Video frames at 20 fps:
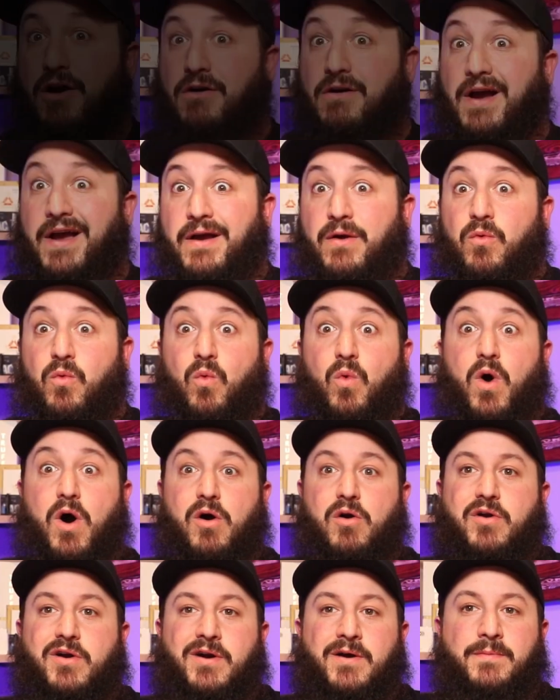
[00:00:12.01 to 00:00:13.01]
Alright,
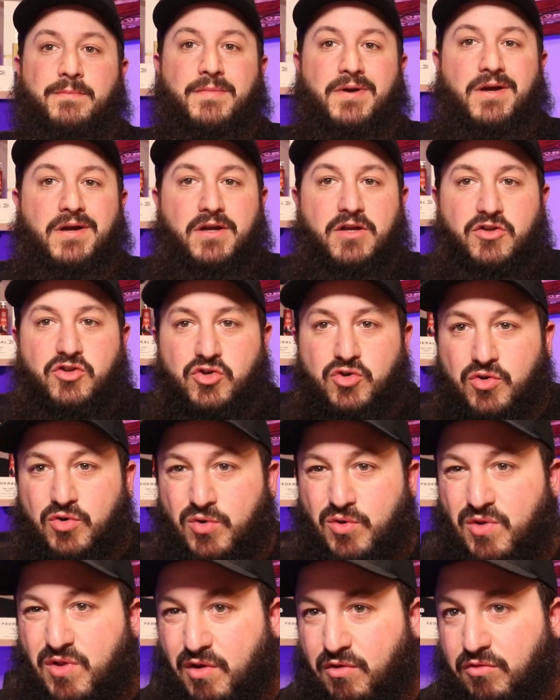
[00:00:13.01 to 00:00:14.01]
welcome
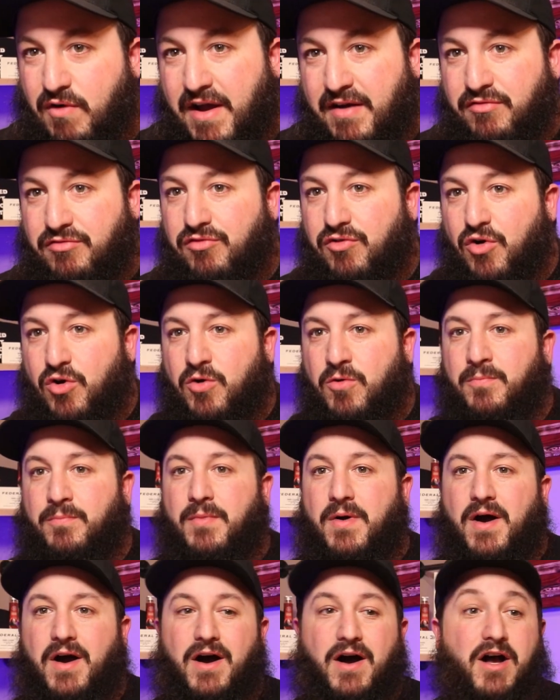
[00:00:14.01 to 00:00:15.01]
to the Rev
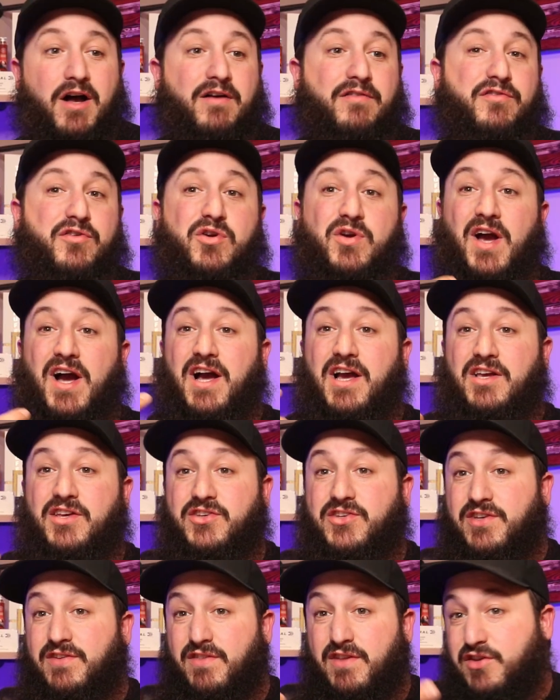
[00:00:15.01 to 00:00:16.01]
Room. If you
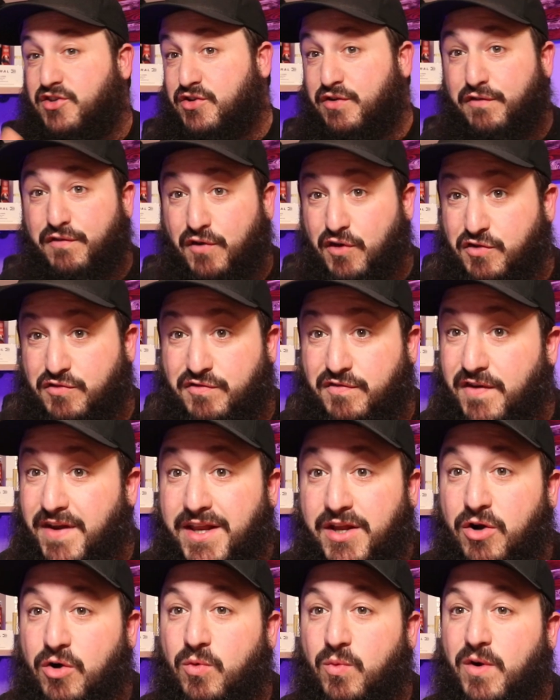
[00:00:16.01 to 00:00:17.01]
guys, this is your first
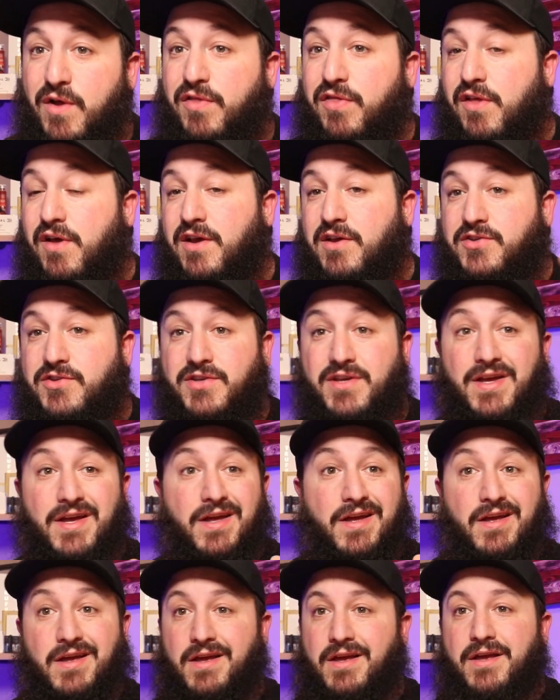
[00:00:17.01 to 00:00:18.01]
video with us,
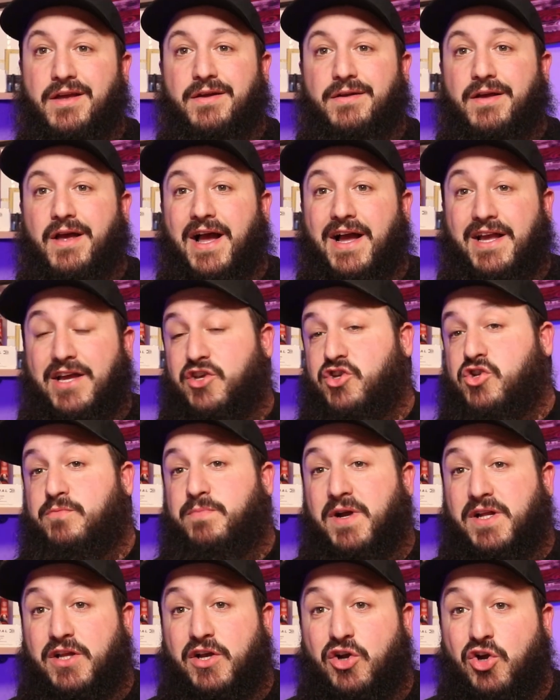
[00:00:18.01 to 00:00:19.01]
I guess you
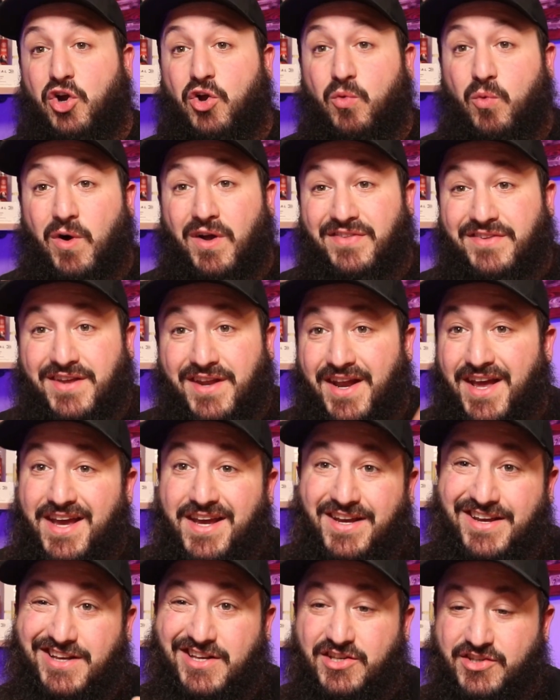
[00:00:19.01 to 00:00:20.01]
picked a good one.
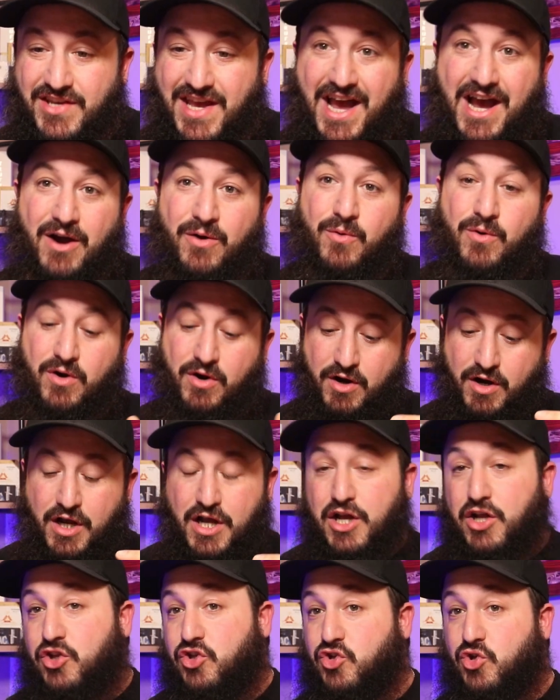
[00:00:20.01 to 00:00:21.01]
Today is our
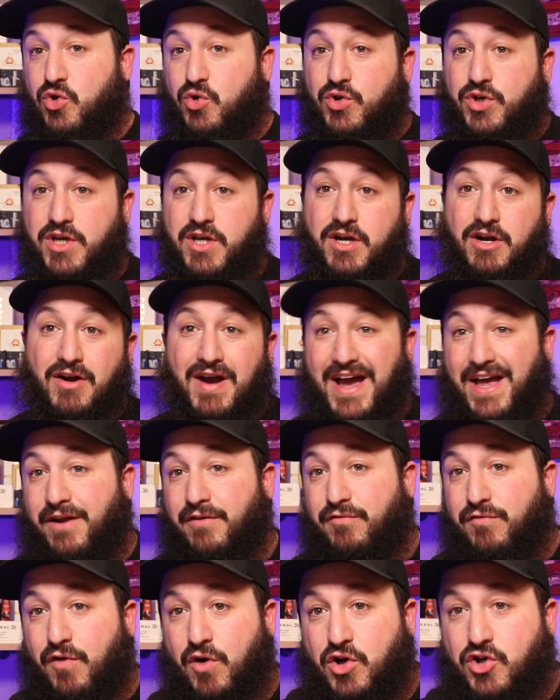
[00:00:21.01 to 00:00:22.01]
2-year
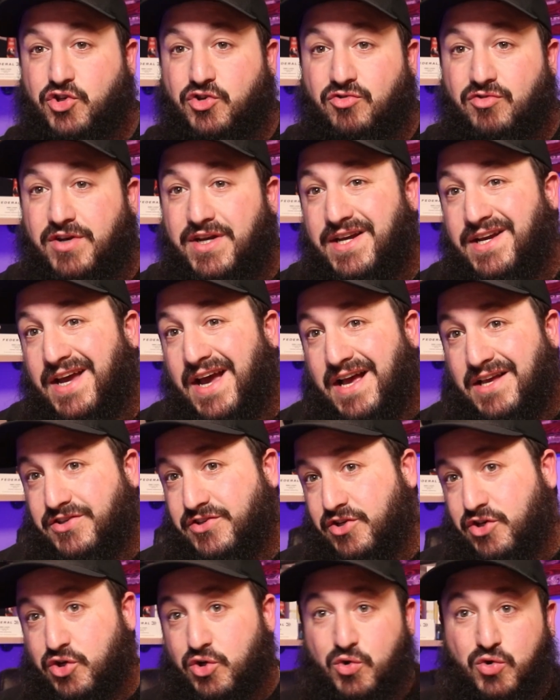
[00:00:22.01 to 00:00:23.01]
anniversary
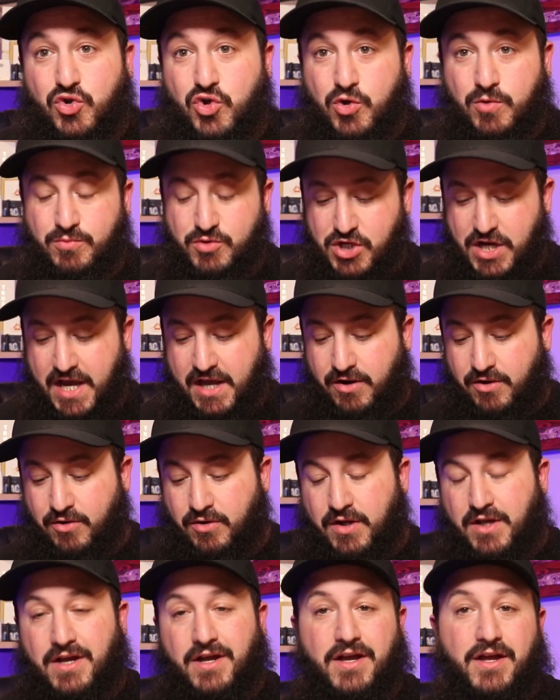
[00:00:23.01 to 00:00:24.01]
as a YouTube channel.